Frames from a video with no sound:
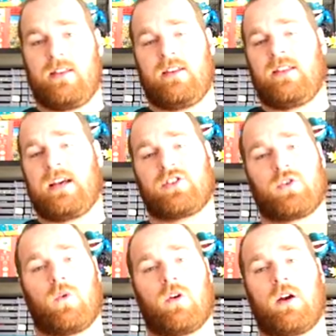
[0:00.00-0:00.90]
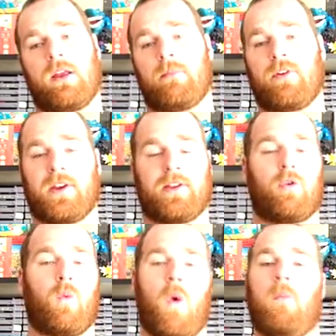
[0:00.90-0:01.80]
that store in particular
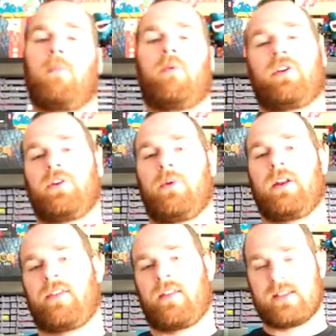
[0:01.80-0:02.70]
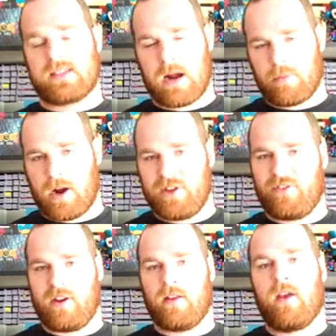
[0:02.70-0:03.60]
won't bring you anything that's not priced yet.